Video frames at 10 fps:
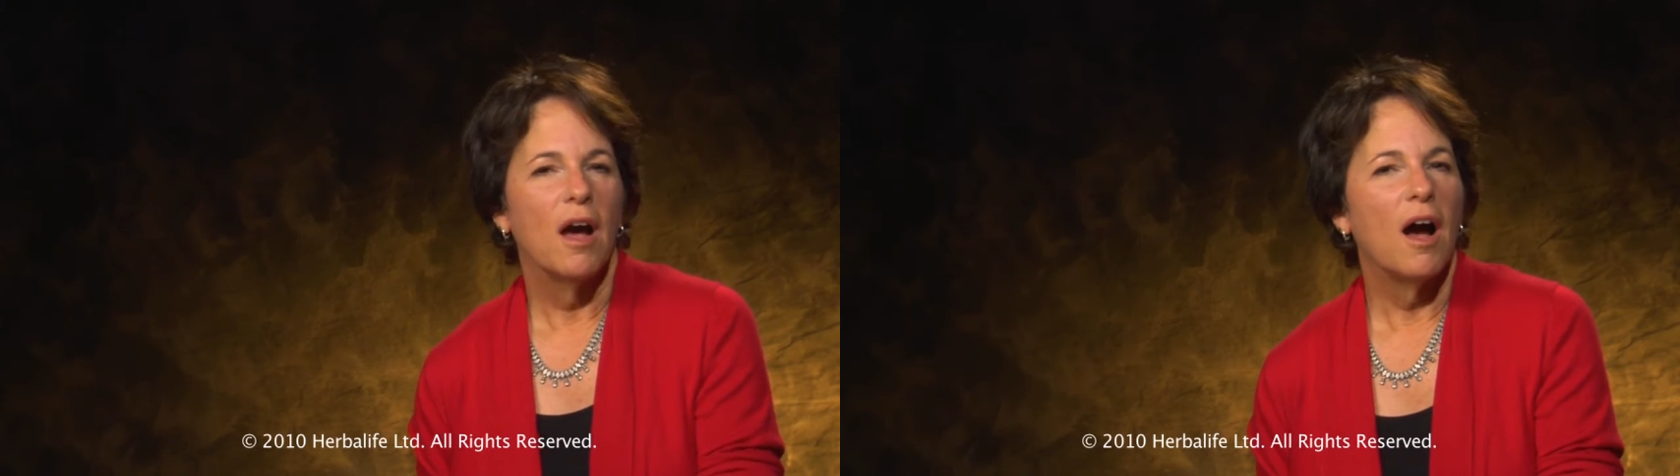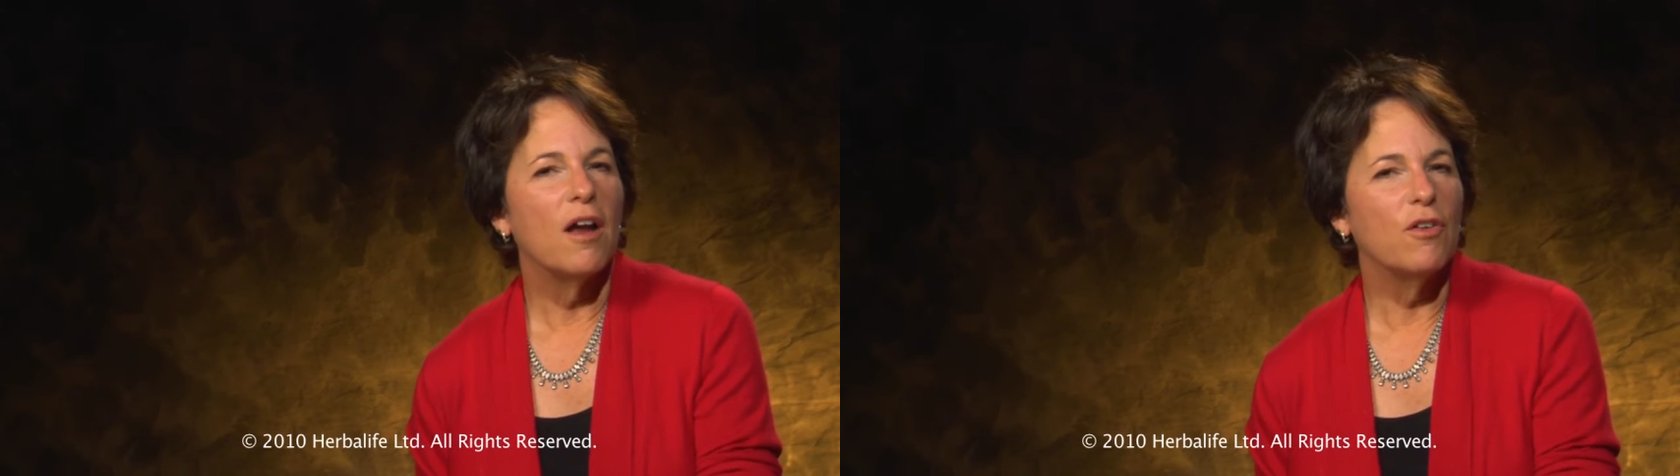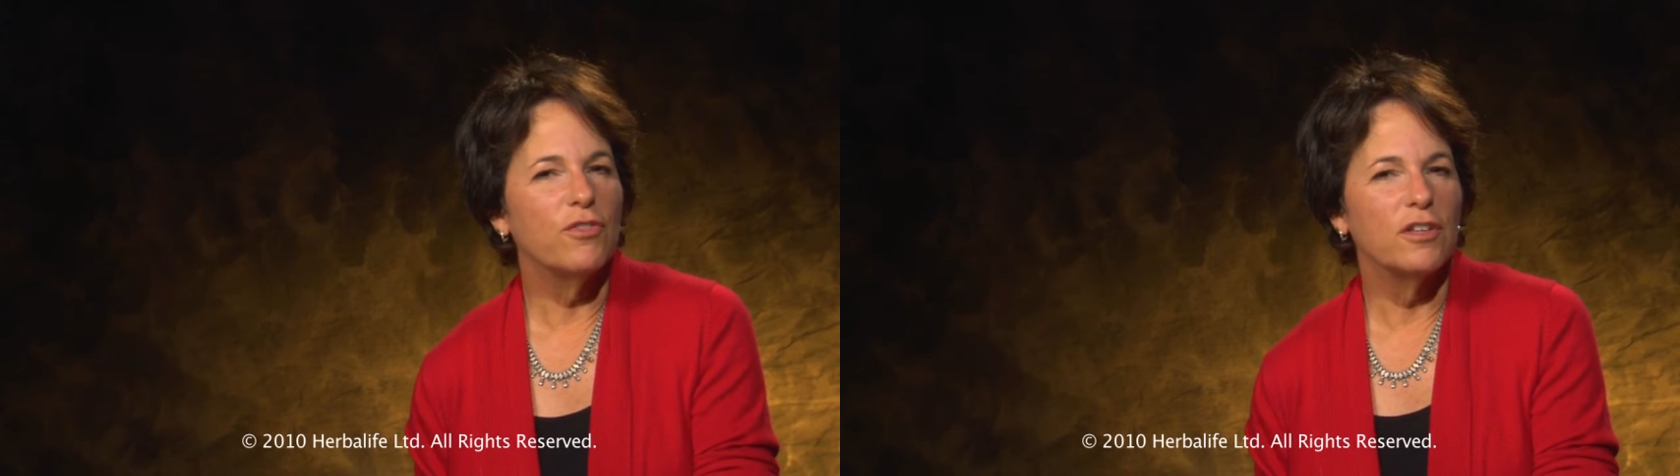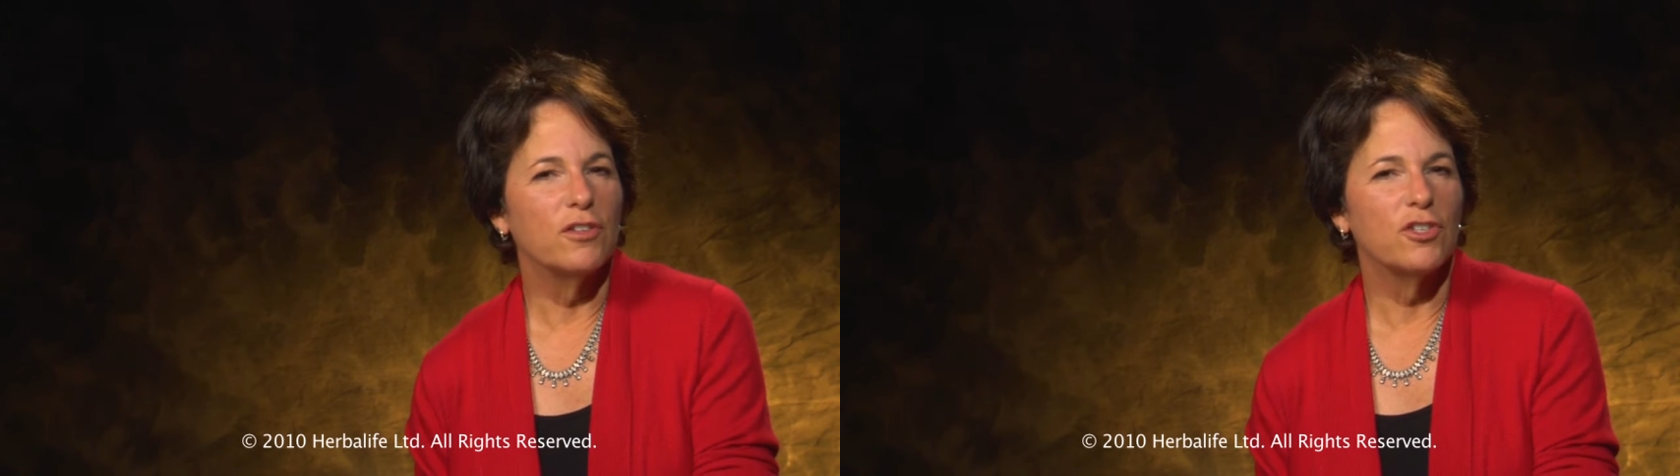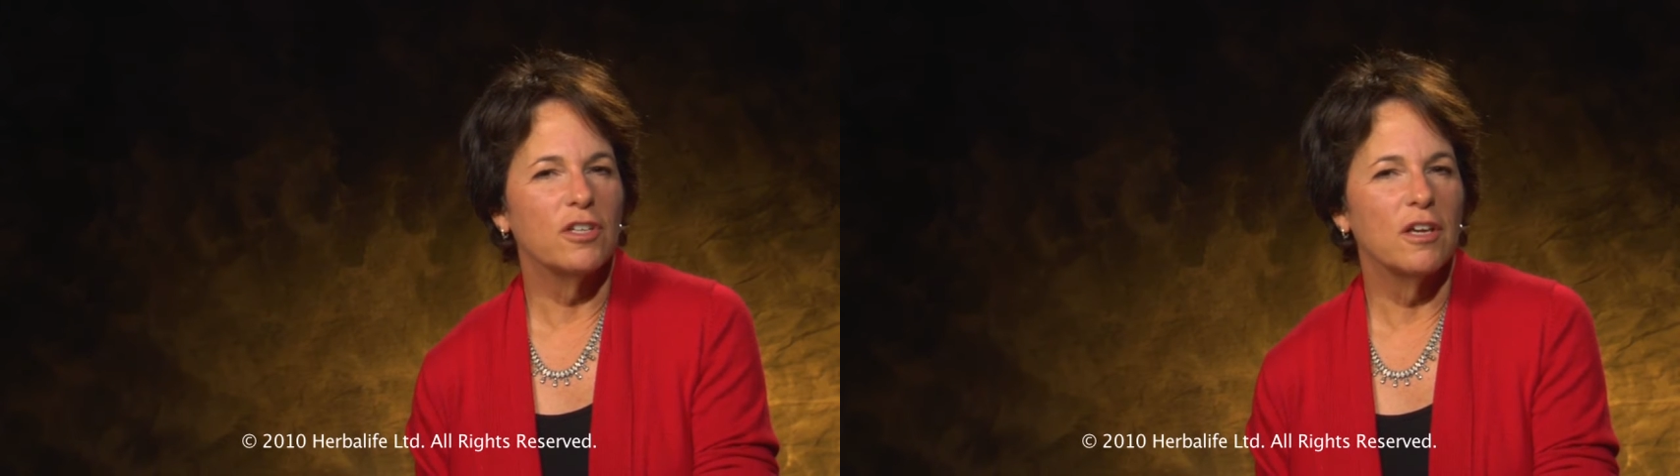I don't think
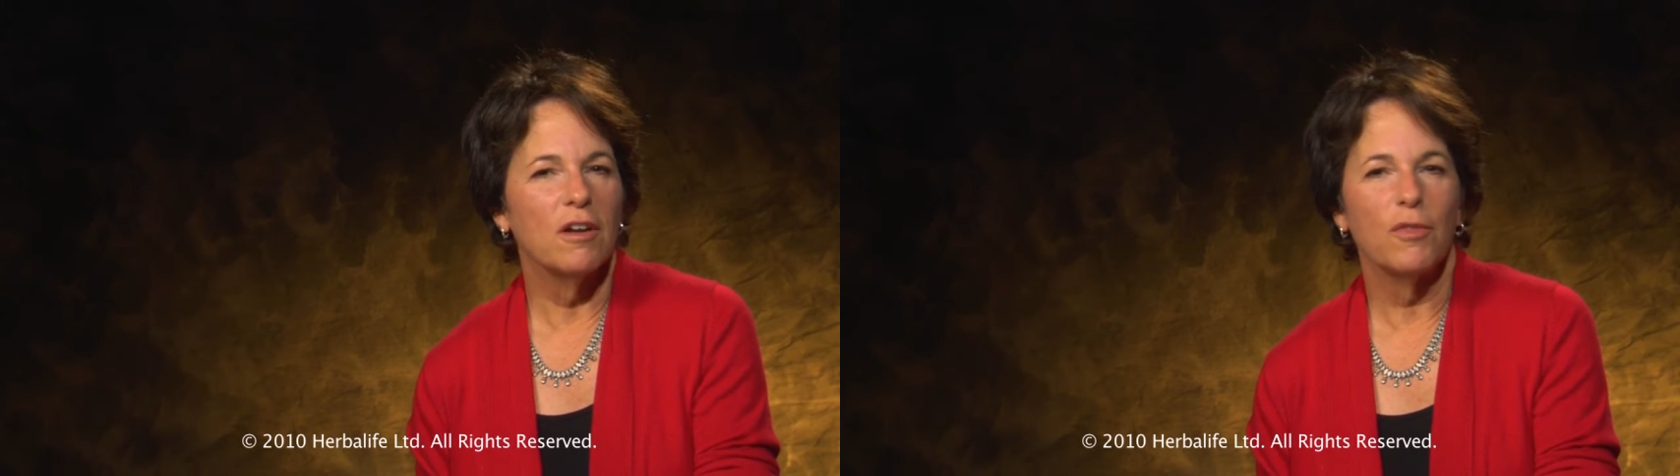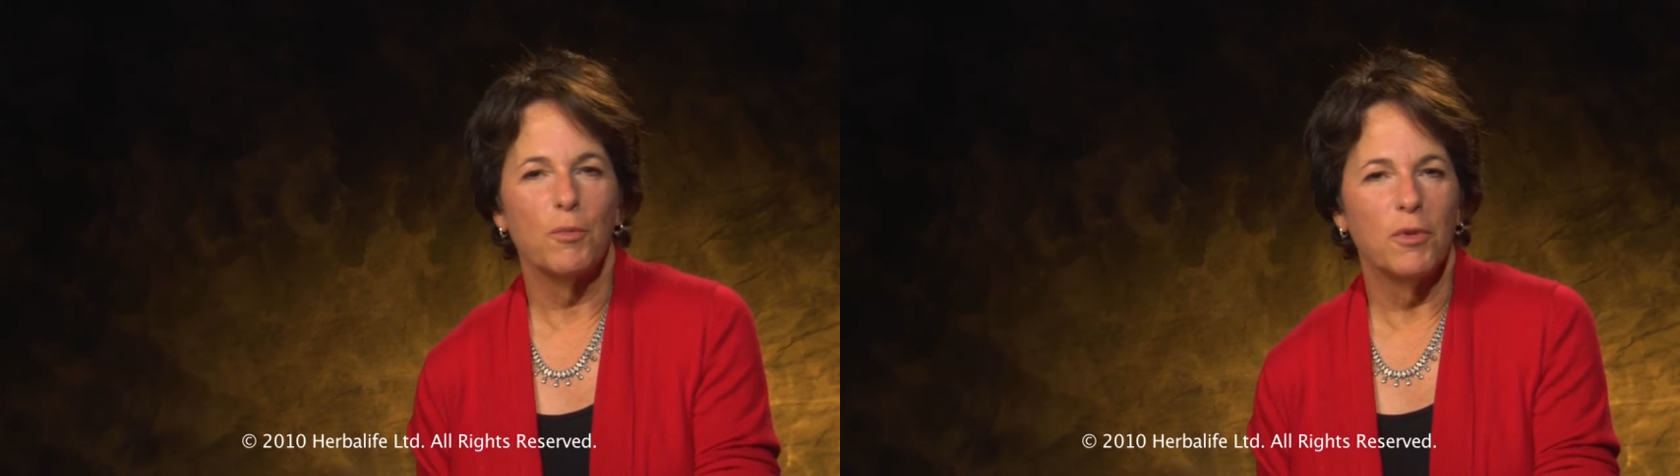there's a kid on the